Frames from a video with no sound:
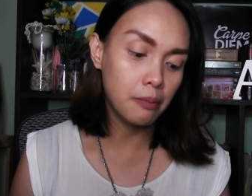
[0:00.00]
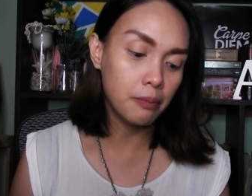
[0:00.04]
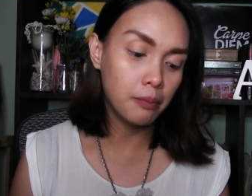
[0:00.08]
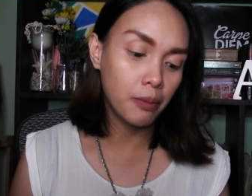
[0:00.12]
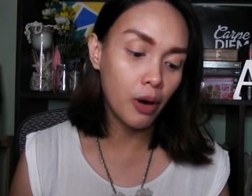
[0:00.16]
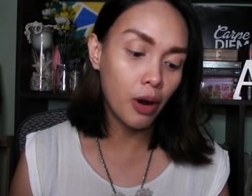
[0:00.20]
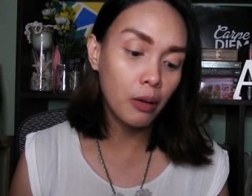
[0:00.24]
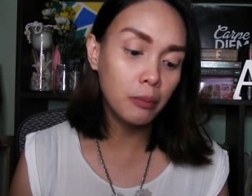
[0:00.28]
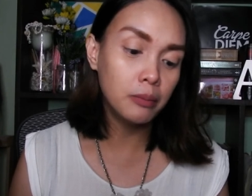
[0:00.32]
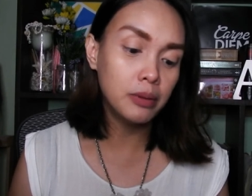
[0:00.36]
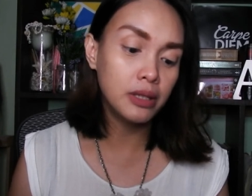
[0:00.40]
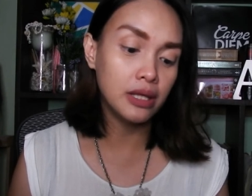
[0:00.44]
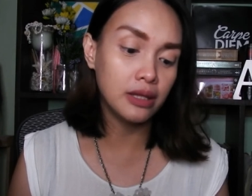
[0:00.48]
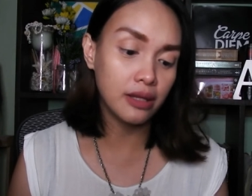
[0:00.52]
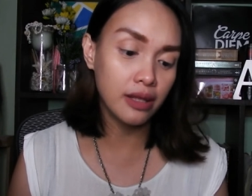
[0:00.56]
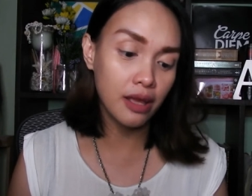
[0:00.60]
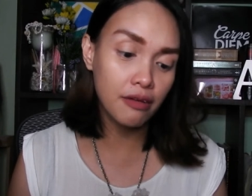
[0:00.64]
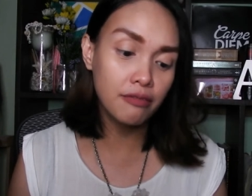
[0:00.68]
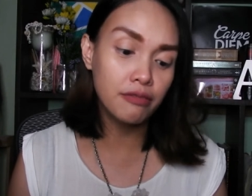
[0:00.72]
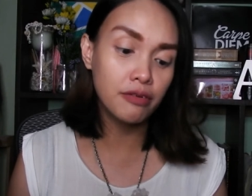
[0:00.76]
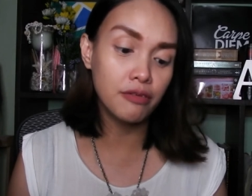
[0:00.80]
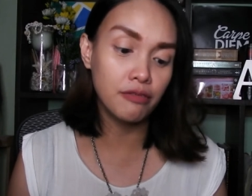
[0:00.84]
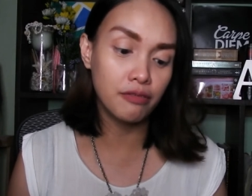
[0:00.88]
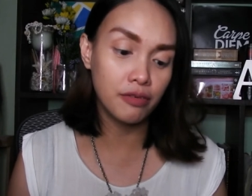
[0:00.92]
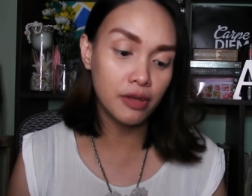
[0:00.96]
probably in
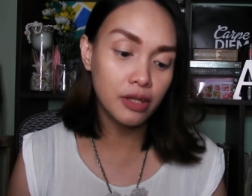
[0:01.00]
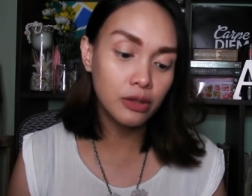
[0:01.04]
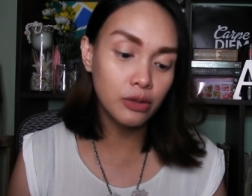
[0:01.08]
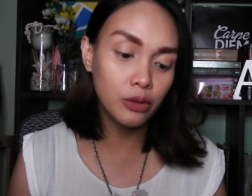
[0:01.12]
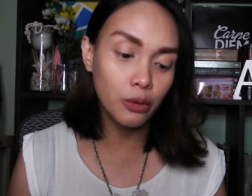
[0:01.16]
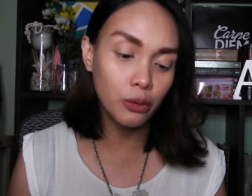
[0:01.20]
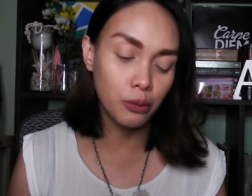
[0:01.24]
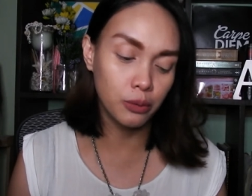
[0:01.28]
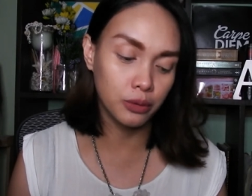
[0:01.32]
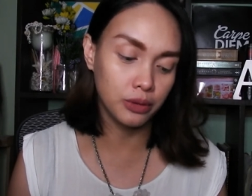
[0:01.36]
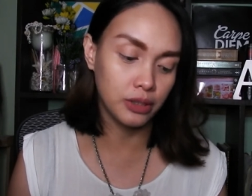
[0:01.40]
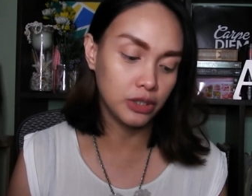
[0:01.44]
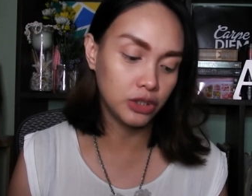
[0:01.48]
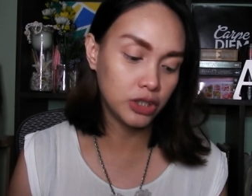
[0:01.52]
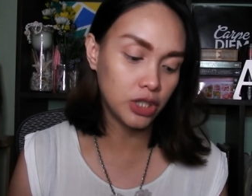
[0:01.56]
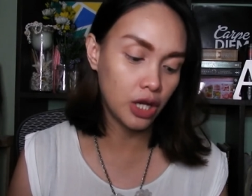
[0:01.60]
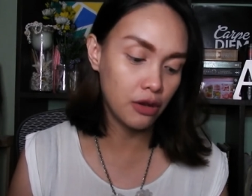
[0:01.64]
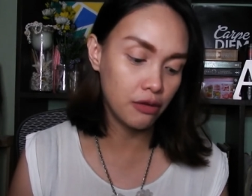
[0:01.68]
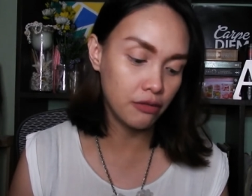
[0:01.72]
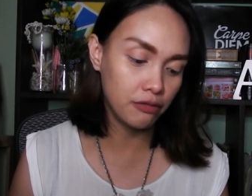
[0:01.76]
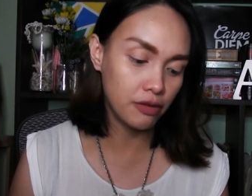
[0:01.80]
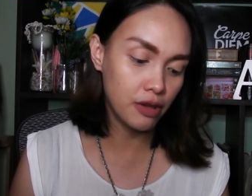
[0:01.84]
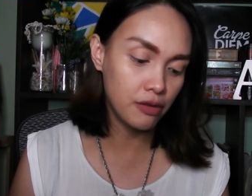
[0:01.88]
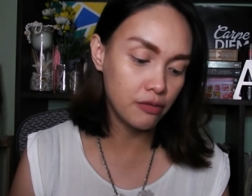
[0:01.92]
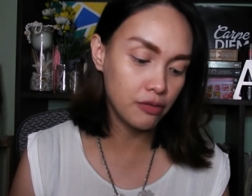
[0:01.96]
every video na
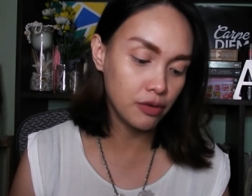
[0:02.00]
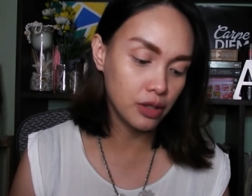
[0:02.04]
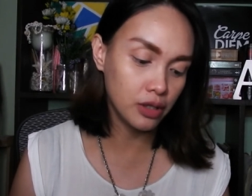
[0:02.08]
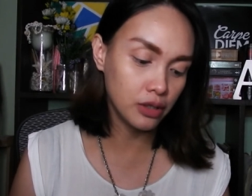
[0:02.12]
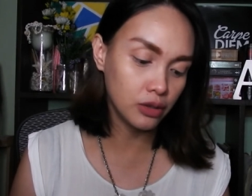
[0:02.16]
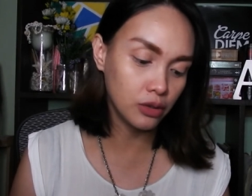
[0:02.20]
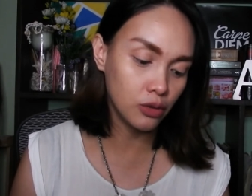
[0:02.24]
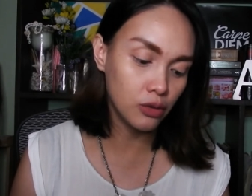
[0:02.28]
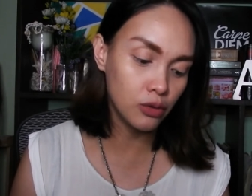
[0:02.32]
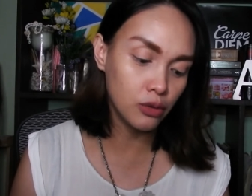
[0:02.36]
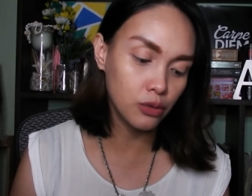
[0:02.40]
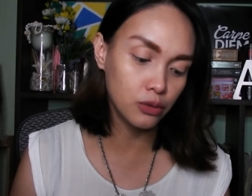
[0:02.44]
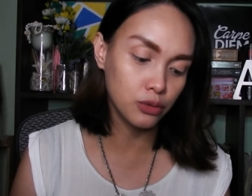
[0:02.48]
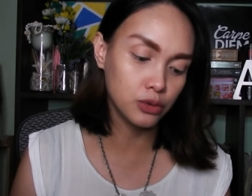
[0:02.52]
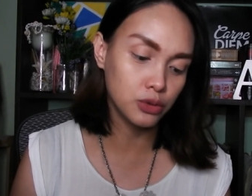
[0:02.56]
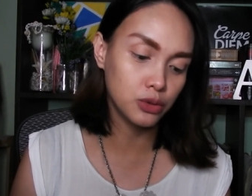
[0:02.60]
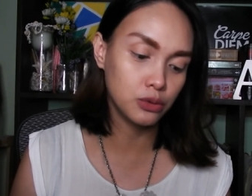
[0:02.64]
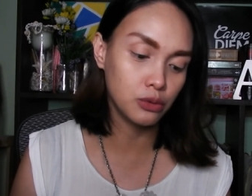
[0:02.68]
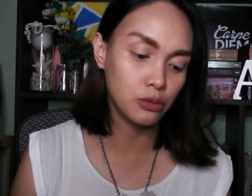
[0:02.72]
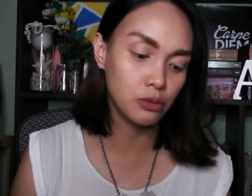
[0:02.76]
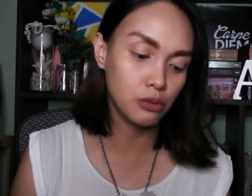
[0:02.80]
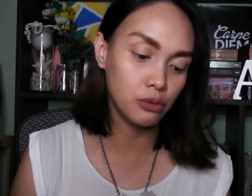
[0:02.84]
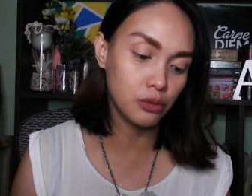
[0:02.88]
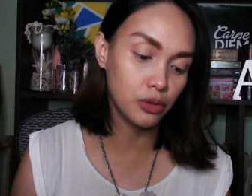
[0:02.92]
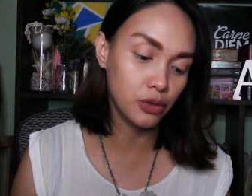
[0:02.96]
siya yung favorite ko.
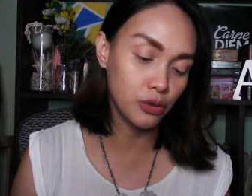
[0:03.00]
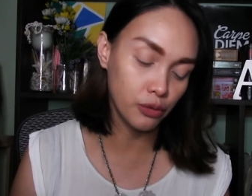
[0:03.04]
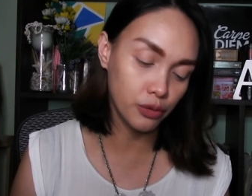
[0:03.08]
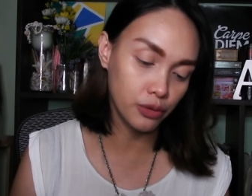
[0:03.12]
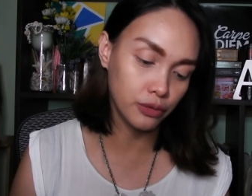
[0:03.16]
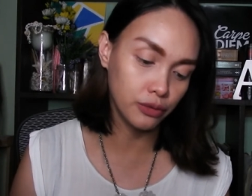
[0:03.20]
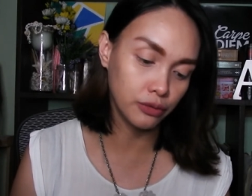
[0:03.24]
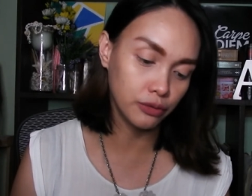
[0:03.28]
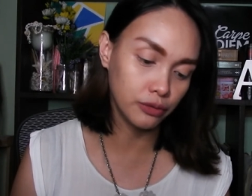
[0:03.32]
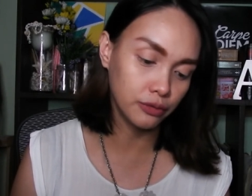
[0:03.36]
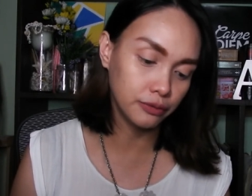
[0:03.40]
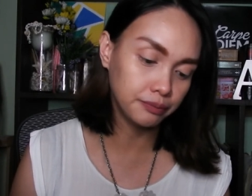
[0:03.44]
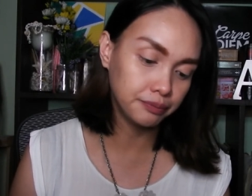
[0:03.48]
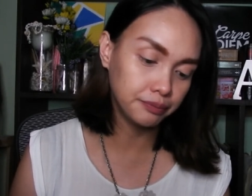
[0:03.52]
So, yun.